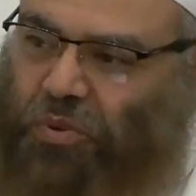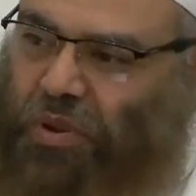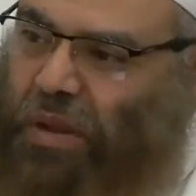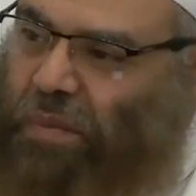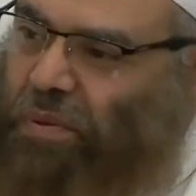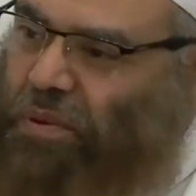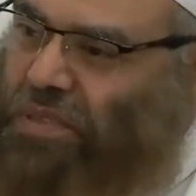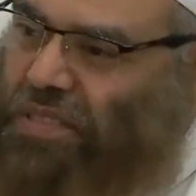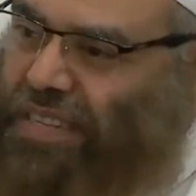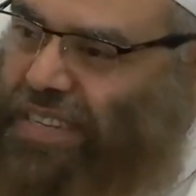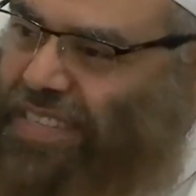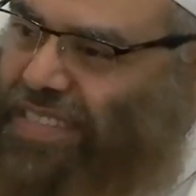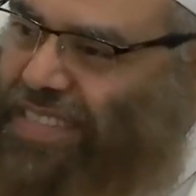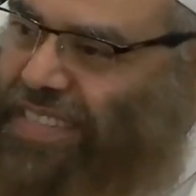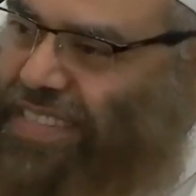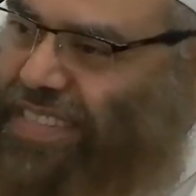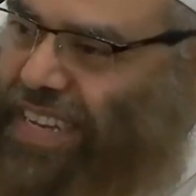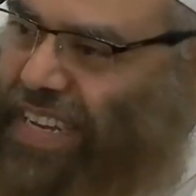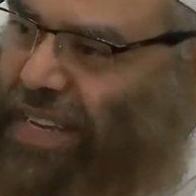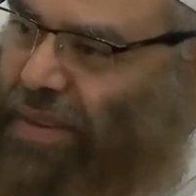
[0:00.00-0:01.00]
But when a person
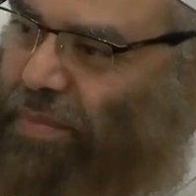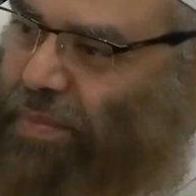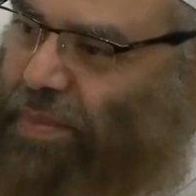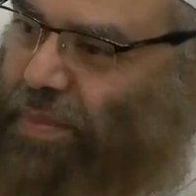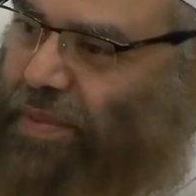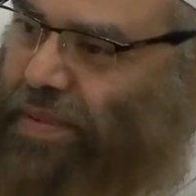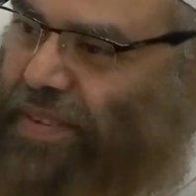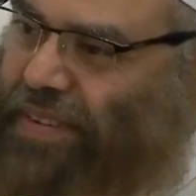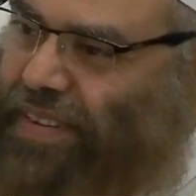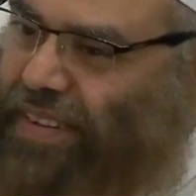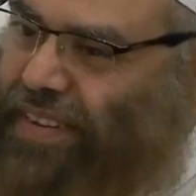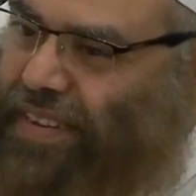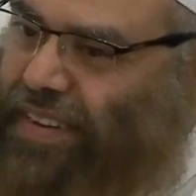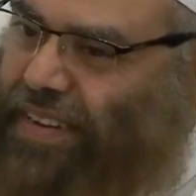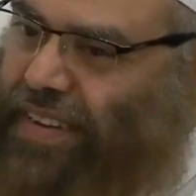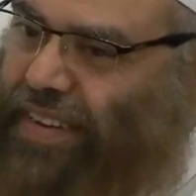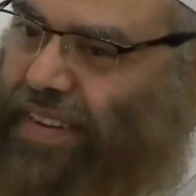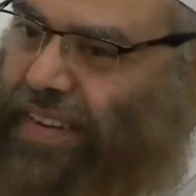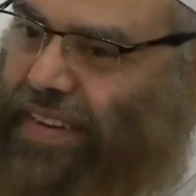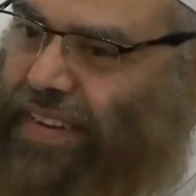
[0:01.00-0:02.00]
is asleep,
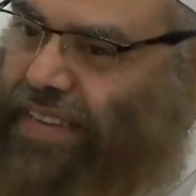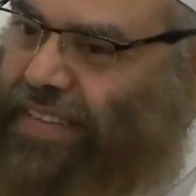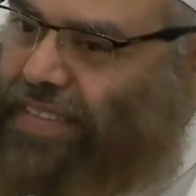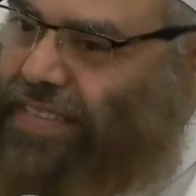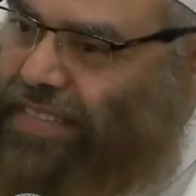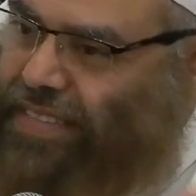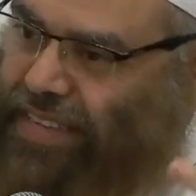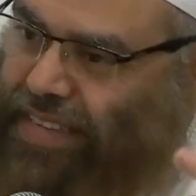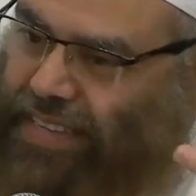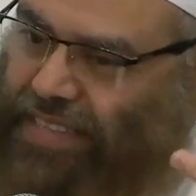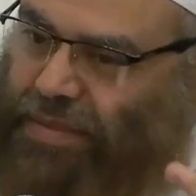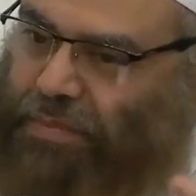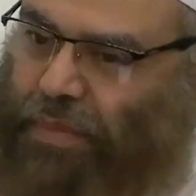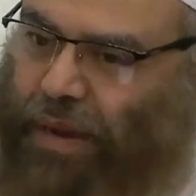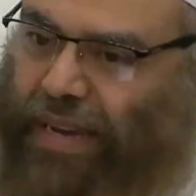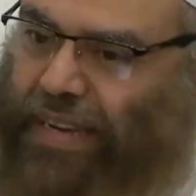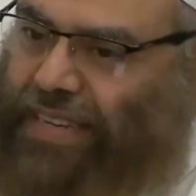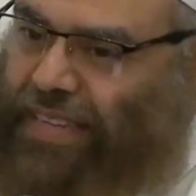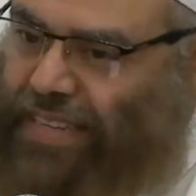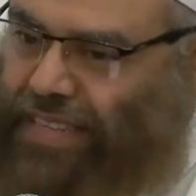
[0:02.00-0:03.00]
his
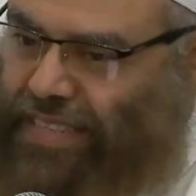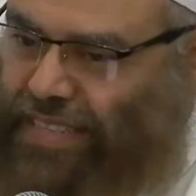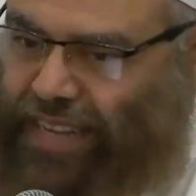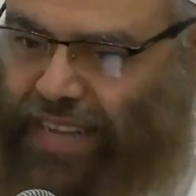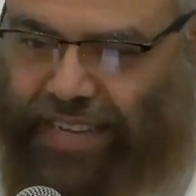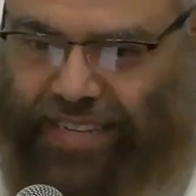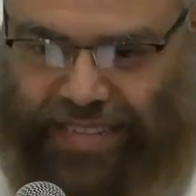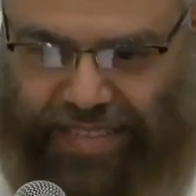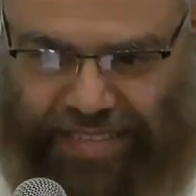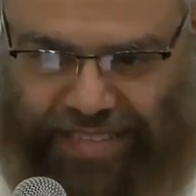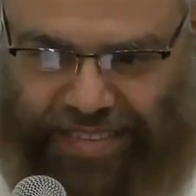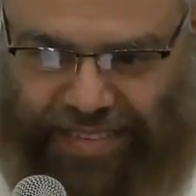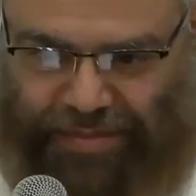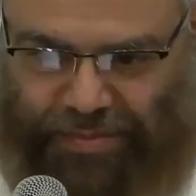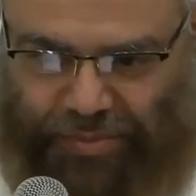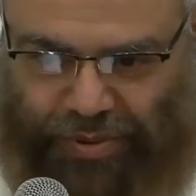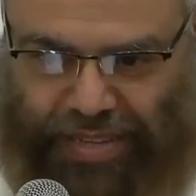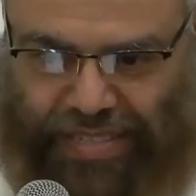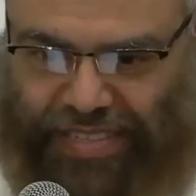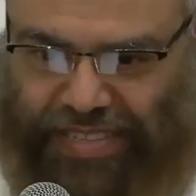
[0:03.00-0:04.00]
mind is
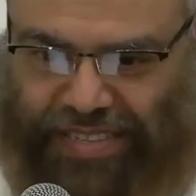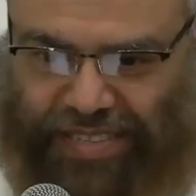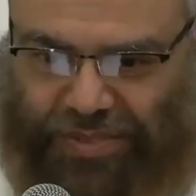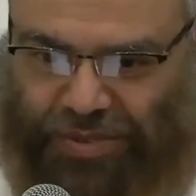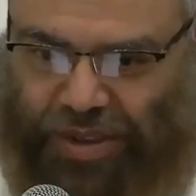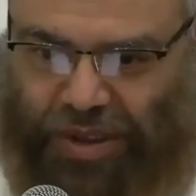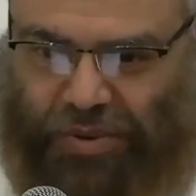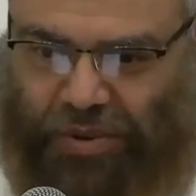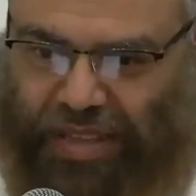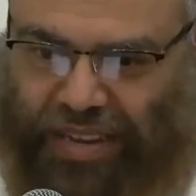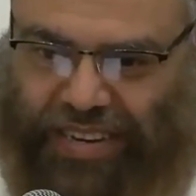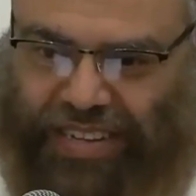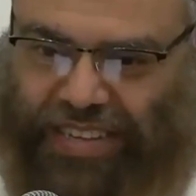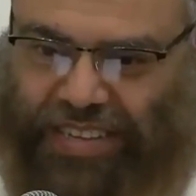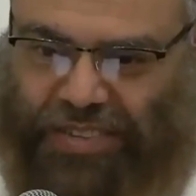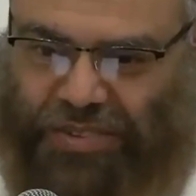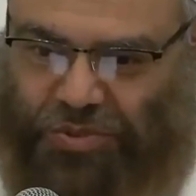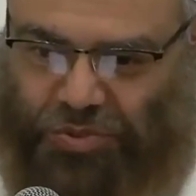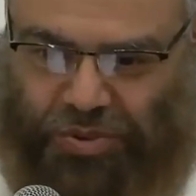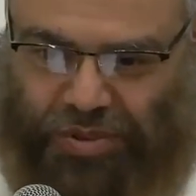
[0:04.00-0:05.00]
not present. So how can
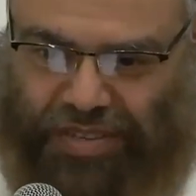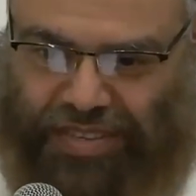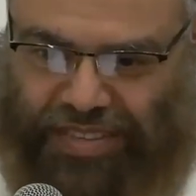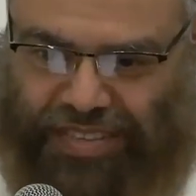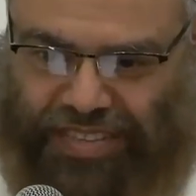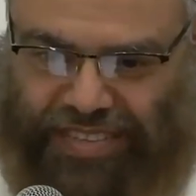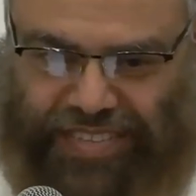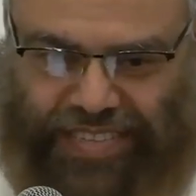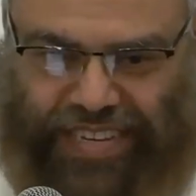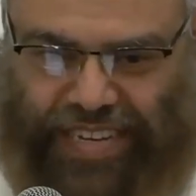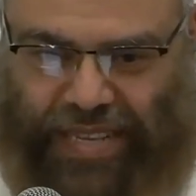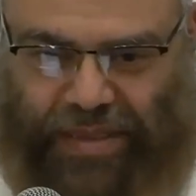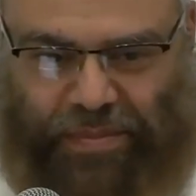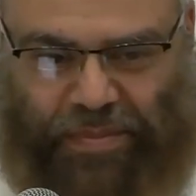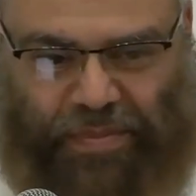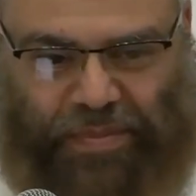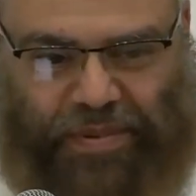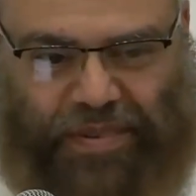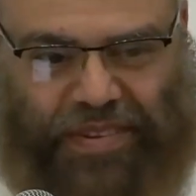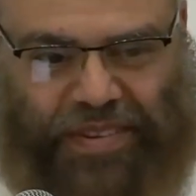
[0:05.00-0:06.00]
he enjoy
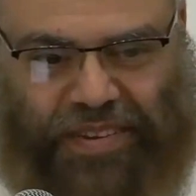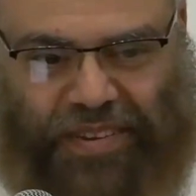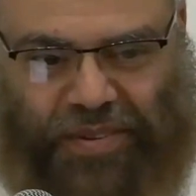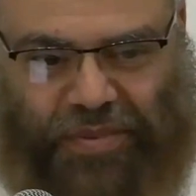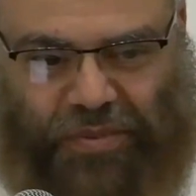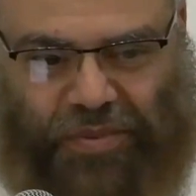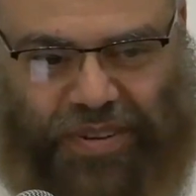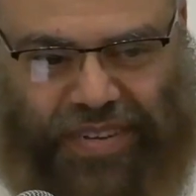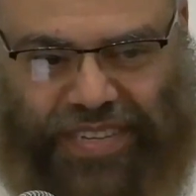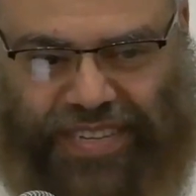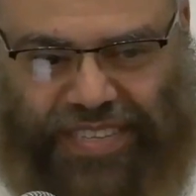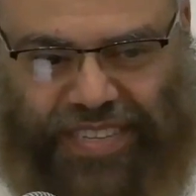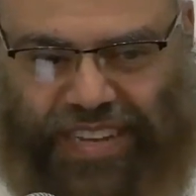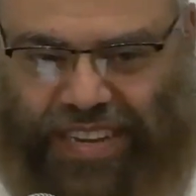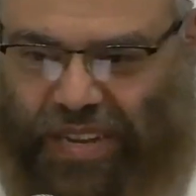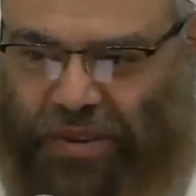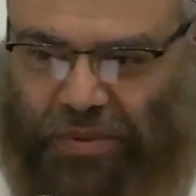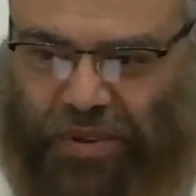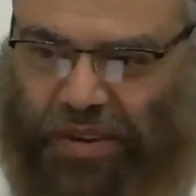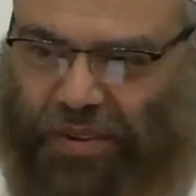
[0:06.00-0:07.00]
sleep when he's
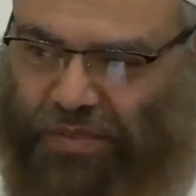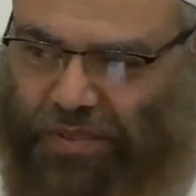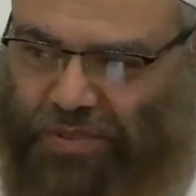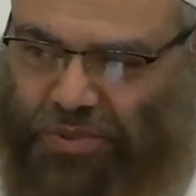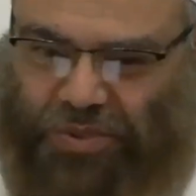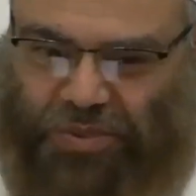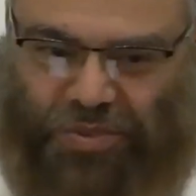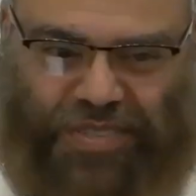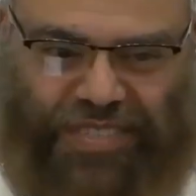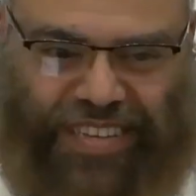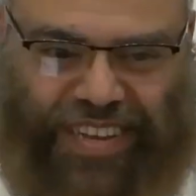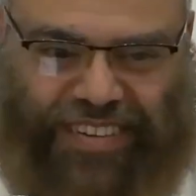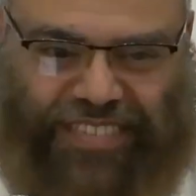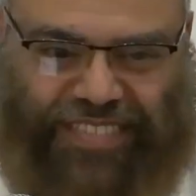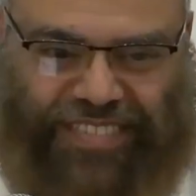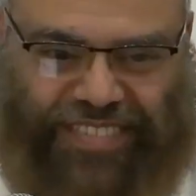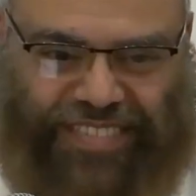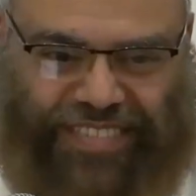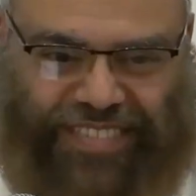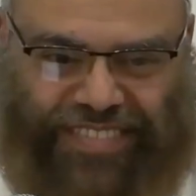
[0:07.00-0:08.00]
not aware of his own
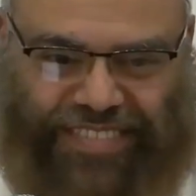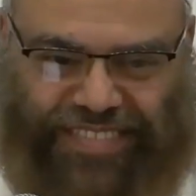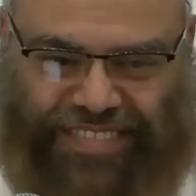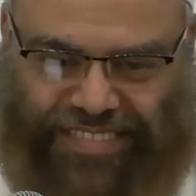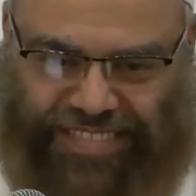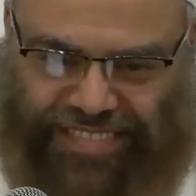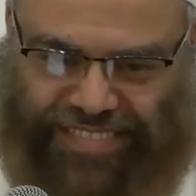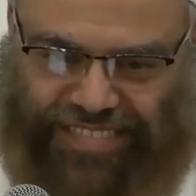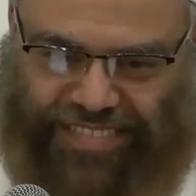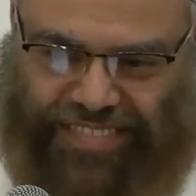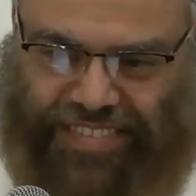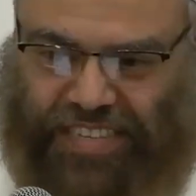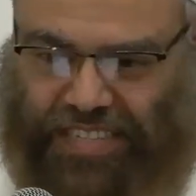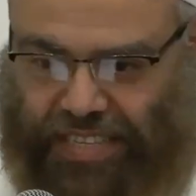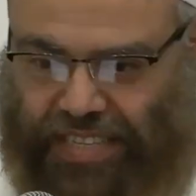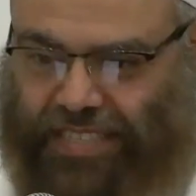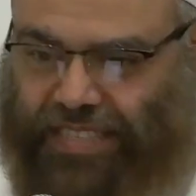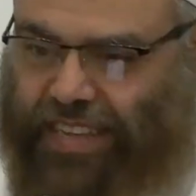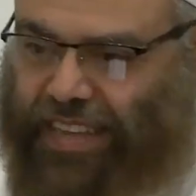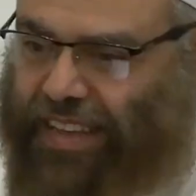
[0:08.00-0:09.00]
self?
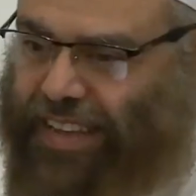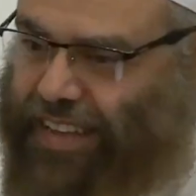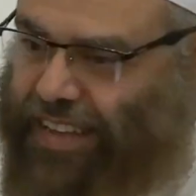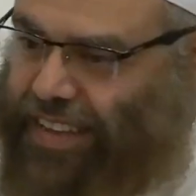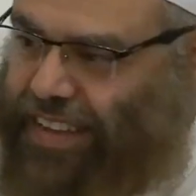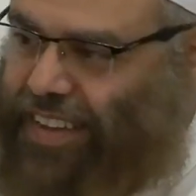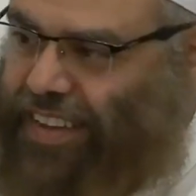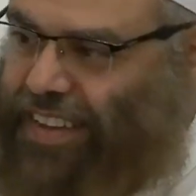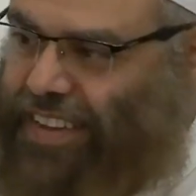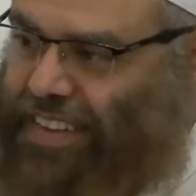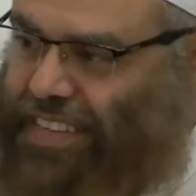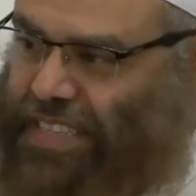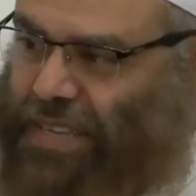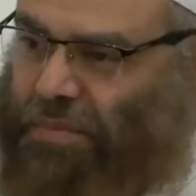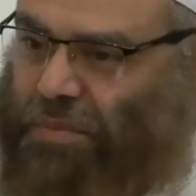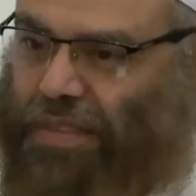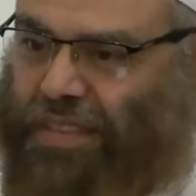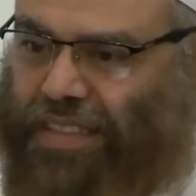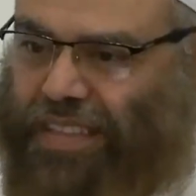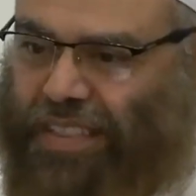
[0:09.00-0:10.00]
This is
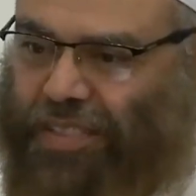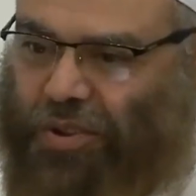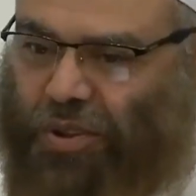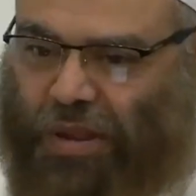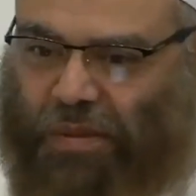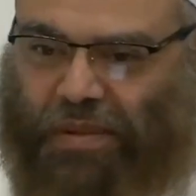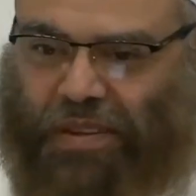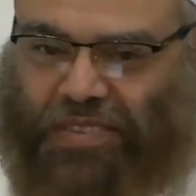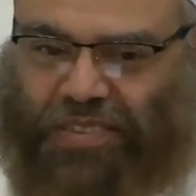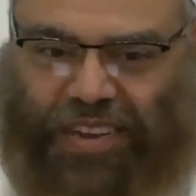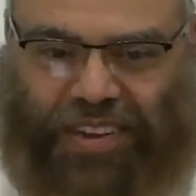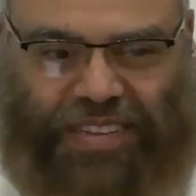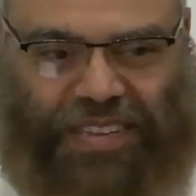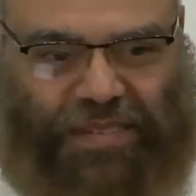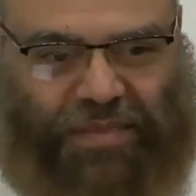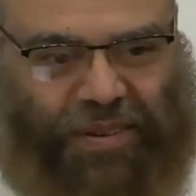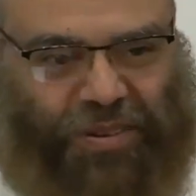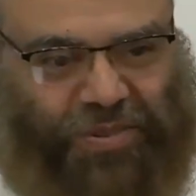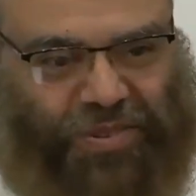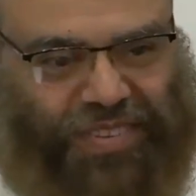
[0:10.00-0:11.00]
something that the ulama
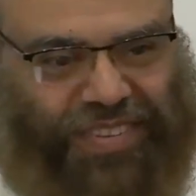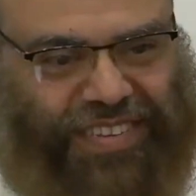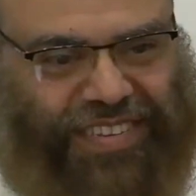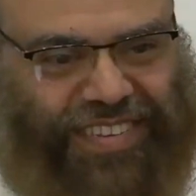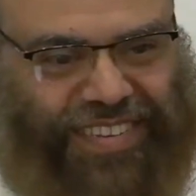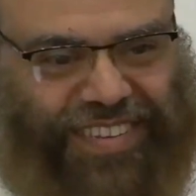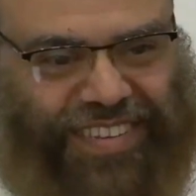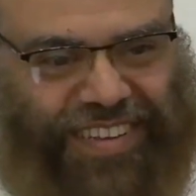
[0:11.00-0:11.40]
talked about.